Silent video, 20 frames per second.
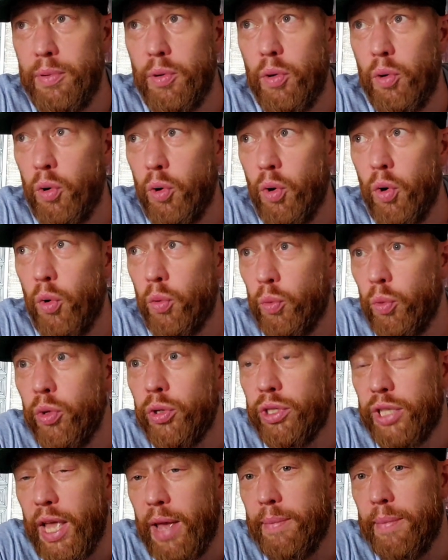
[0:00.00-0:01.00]
or
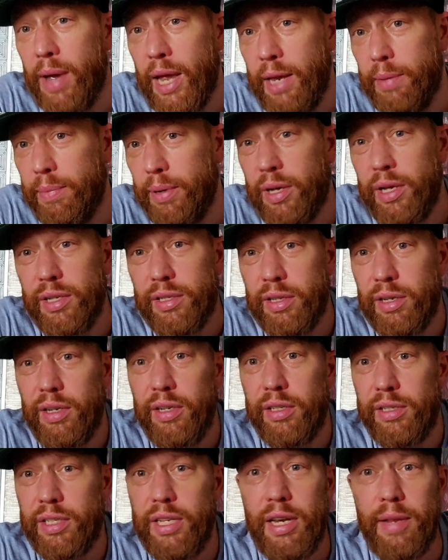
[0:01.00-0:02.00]
would get made, because like
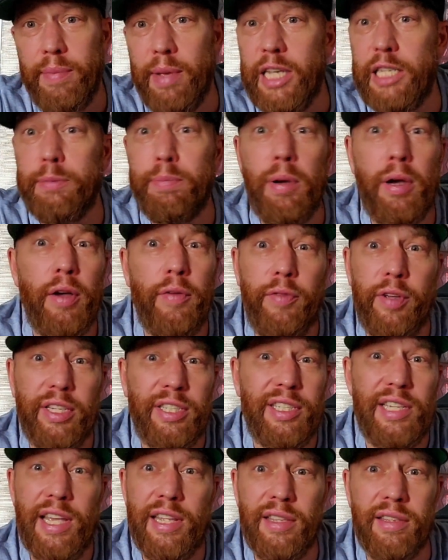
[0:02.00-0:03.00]
I said, it makes perfect
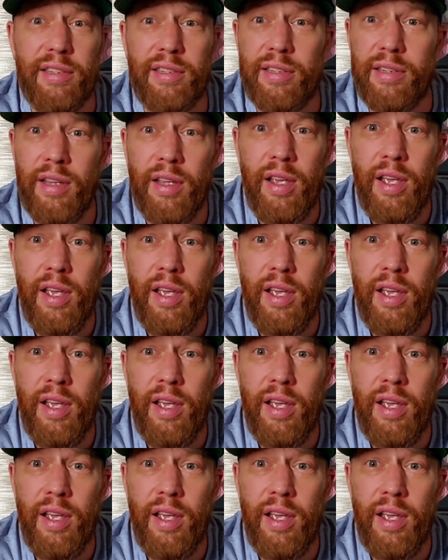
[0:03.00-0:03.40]
sense.